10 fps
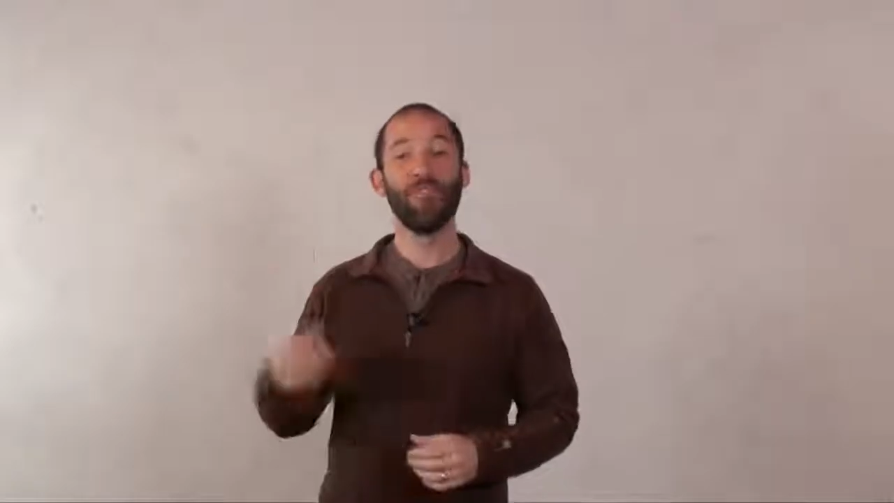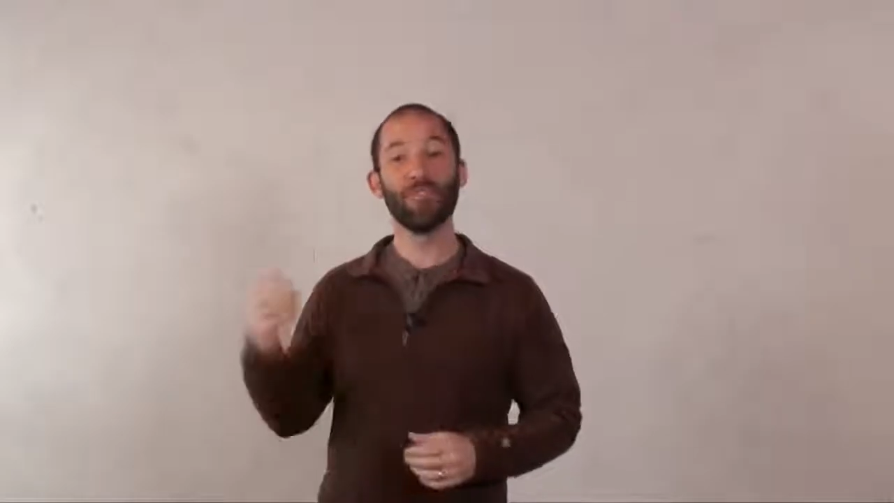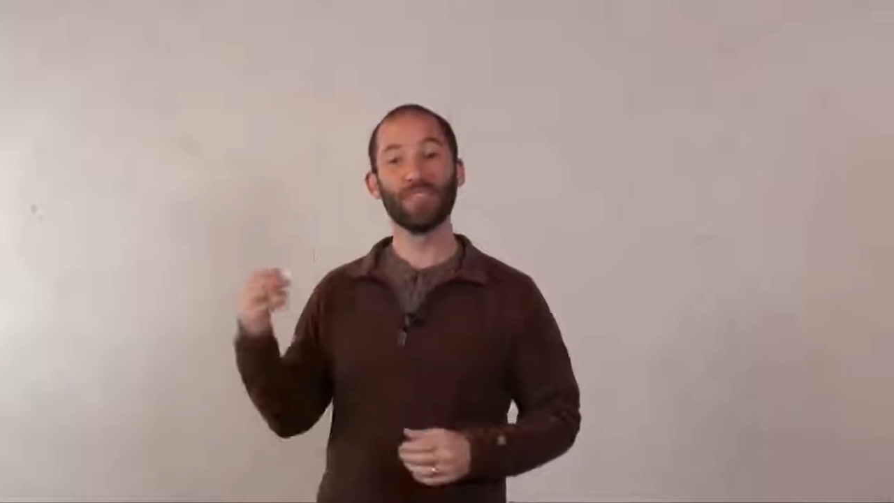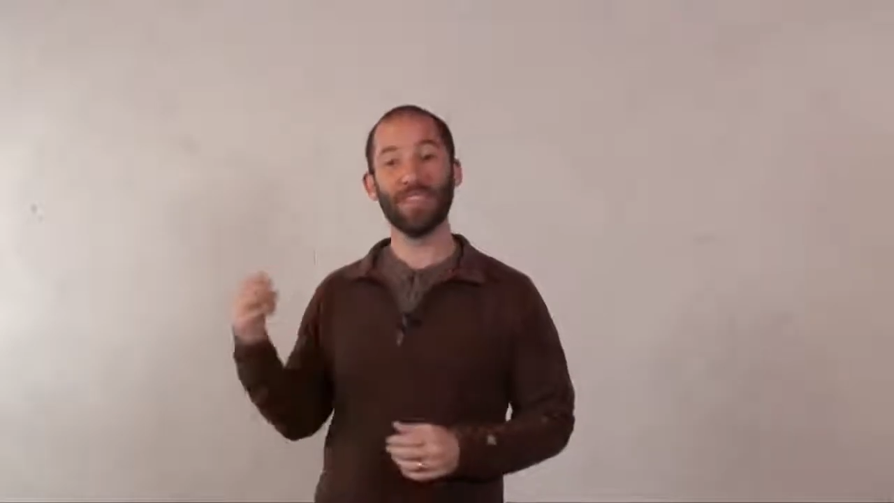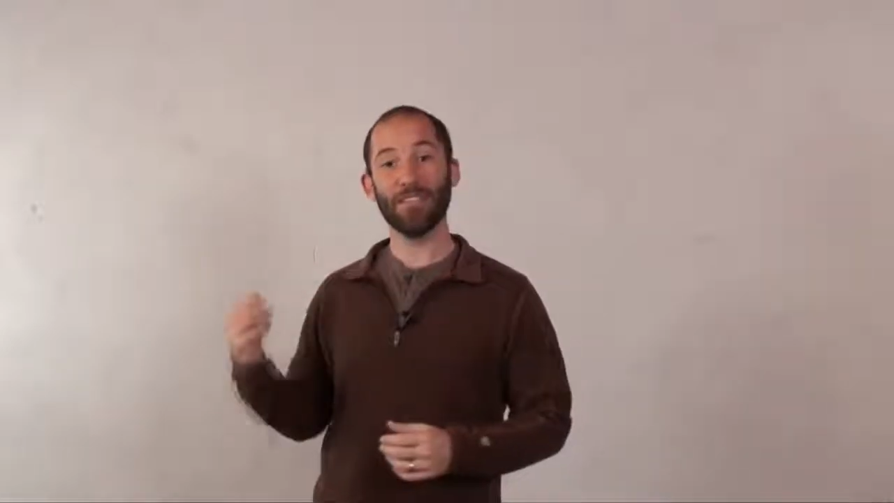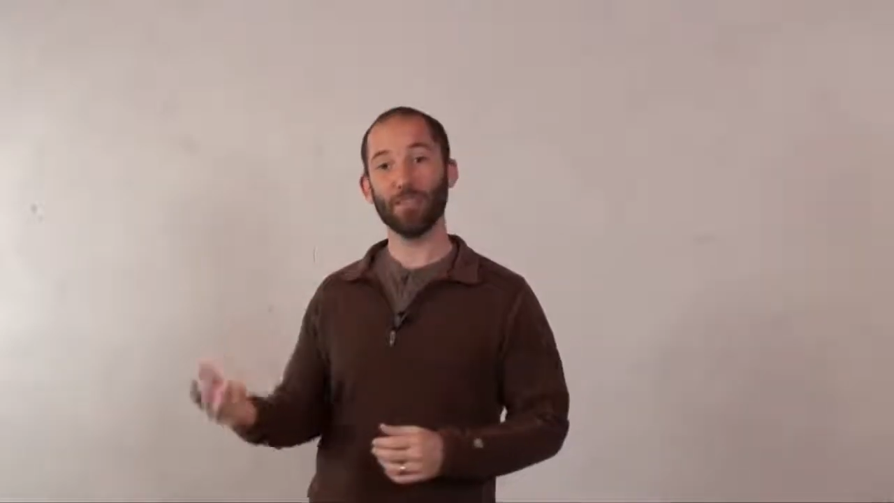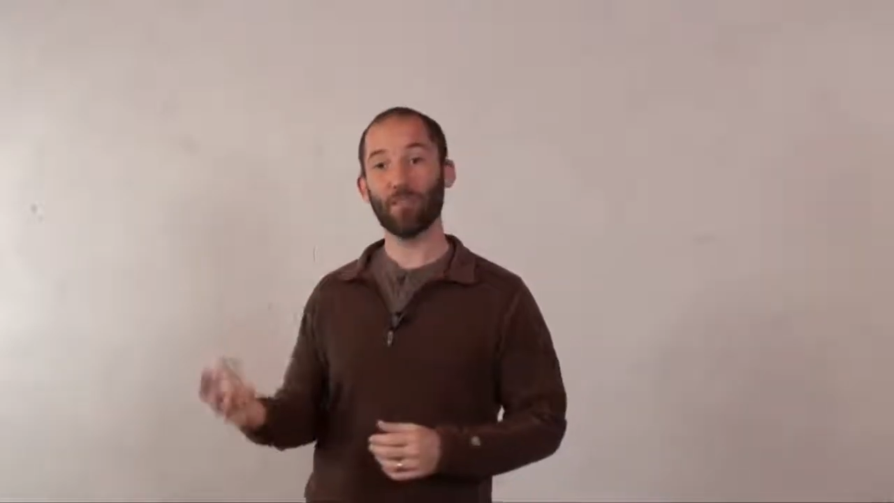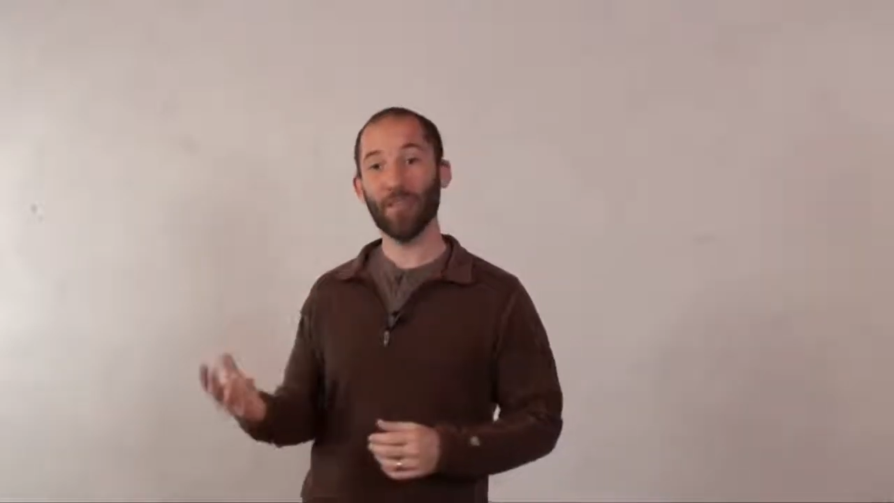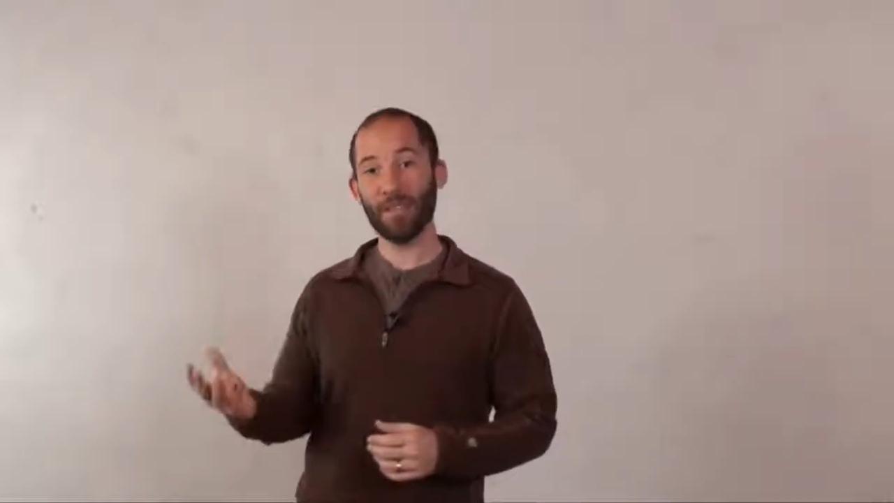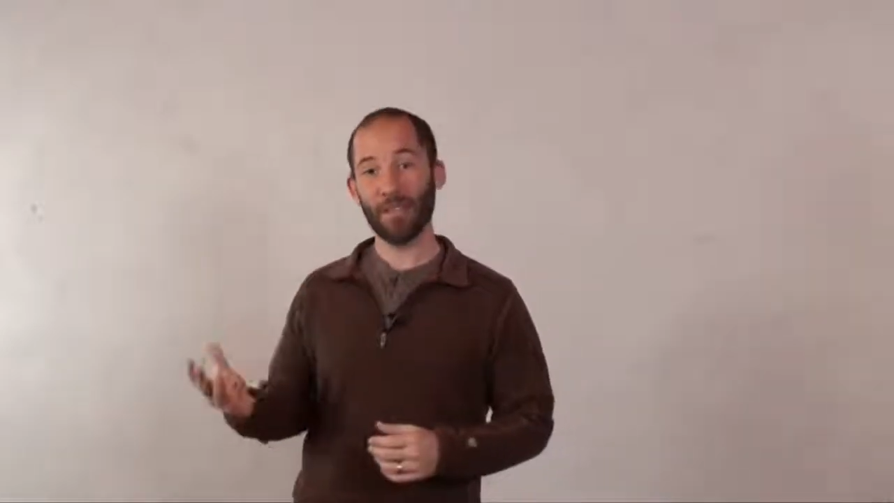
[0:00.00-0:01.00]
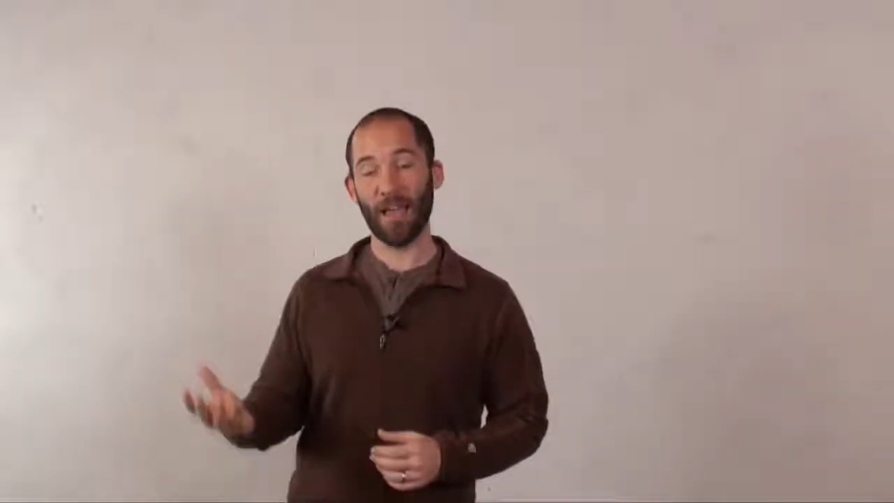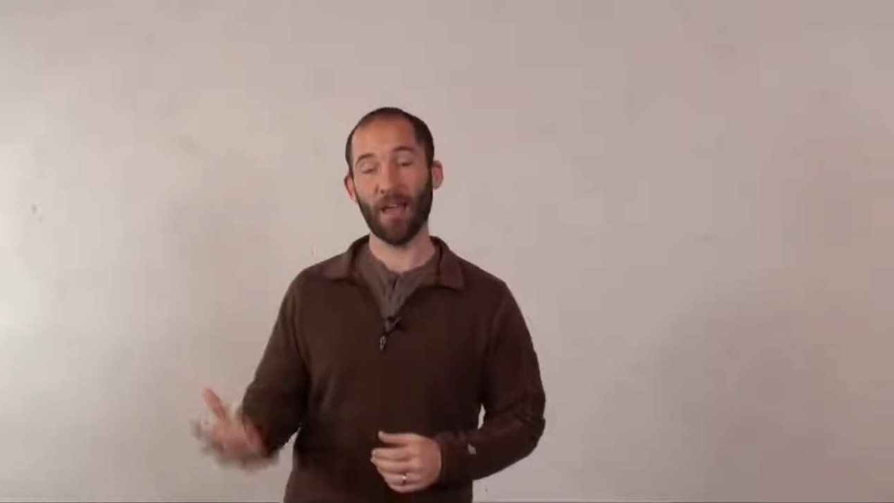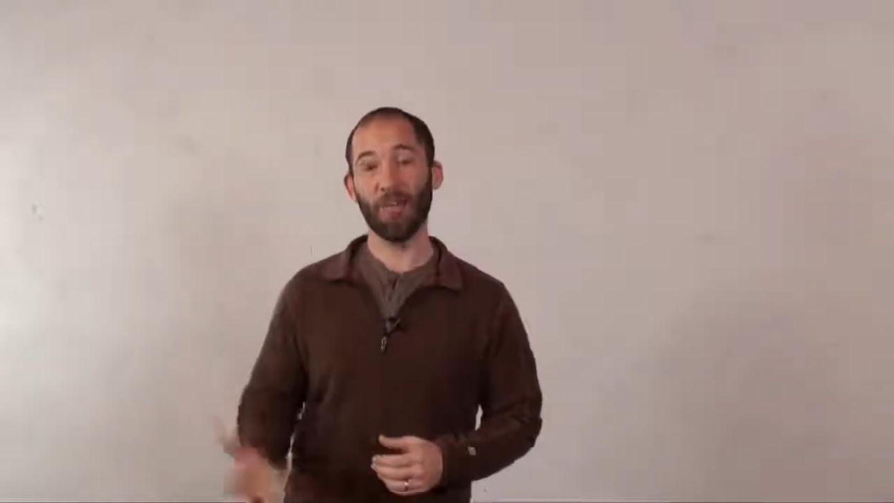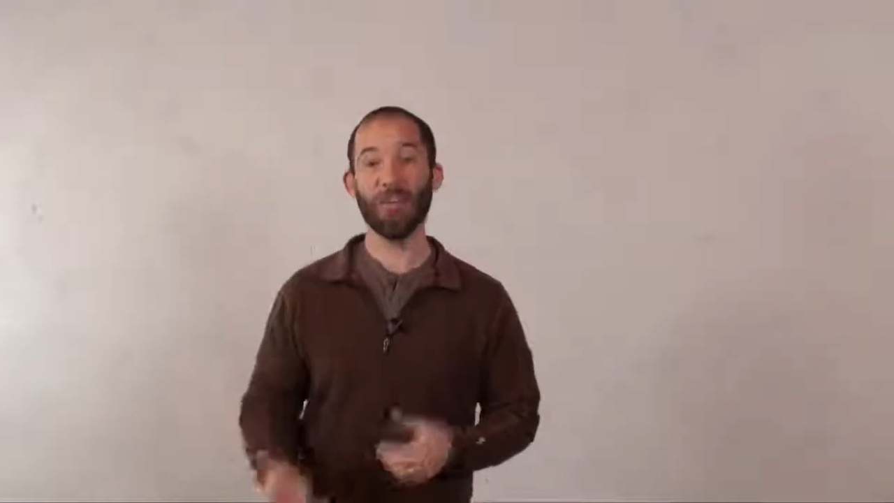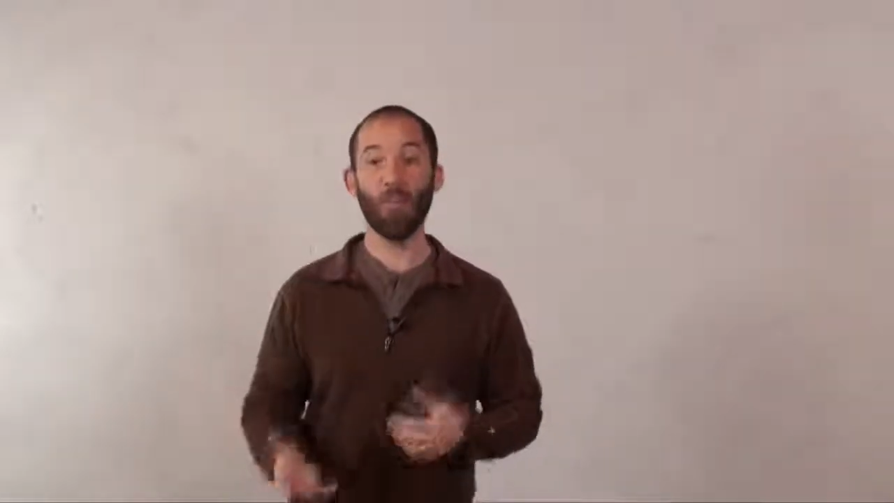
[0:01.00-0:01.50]
versus a scripted
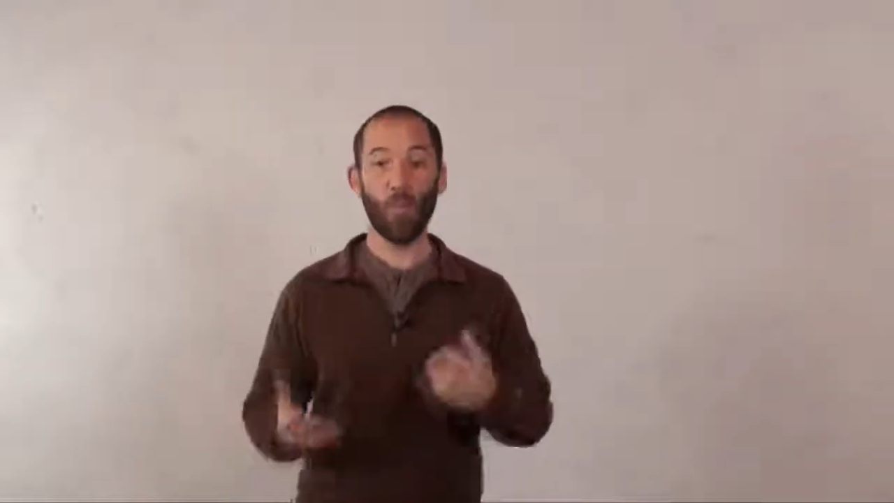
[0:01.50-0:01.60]
language